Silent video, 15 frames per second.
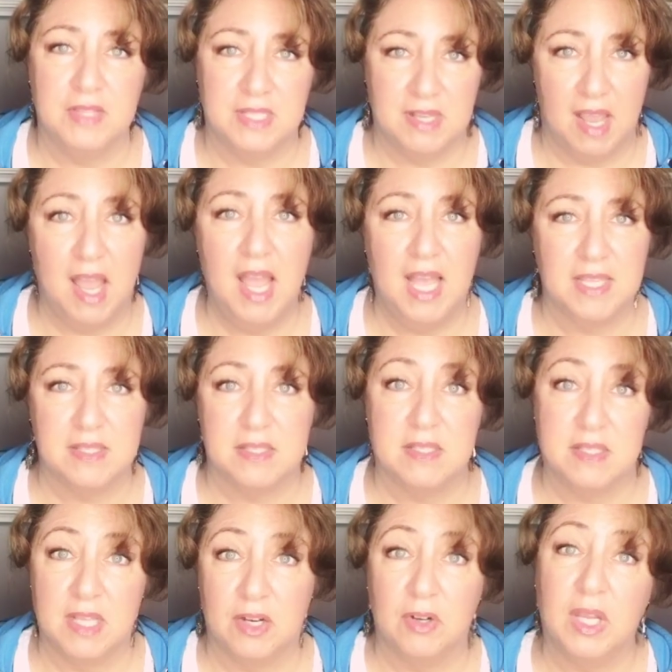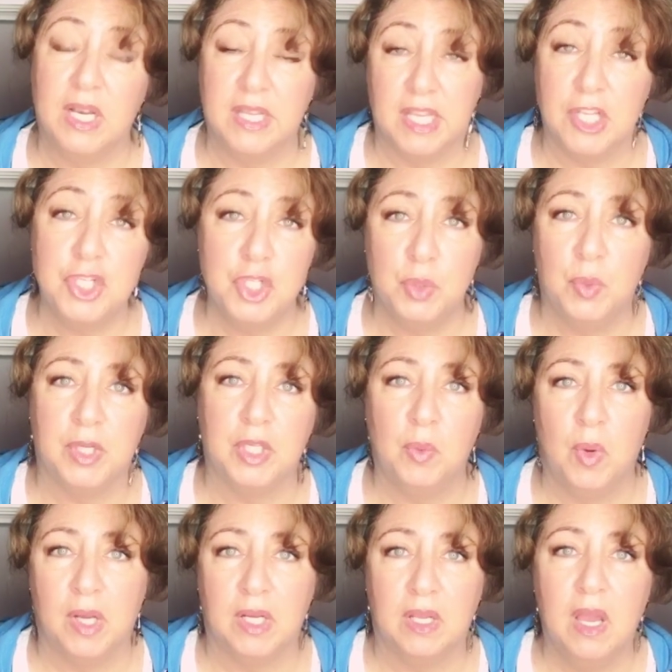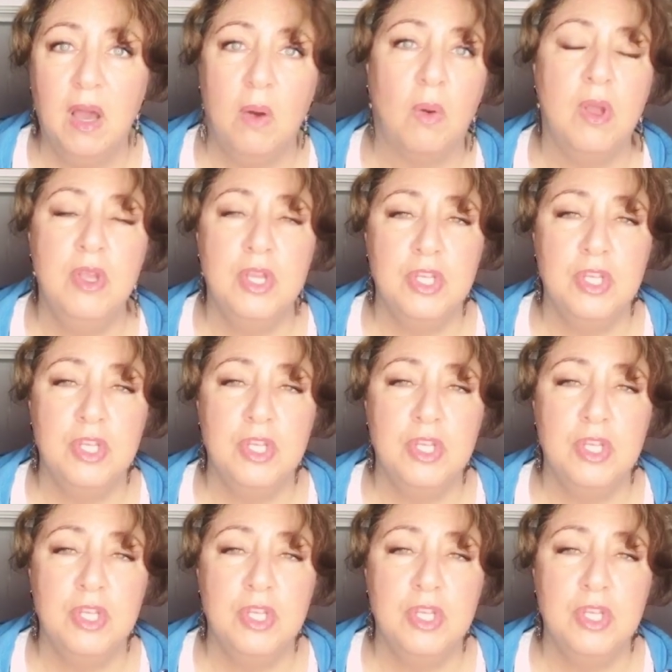the tasks that are going to get you where you want to go.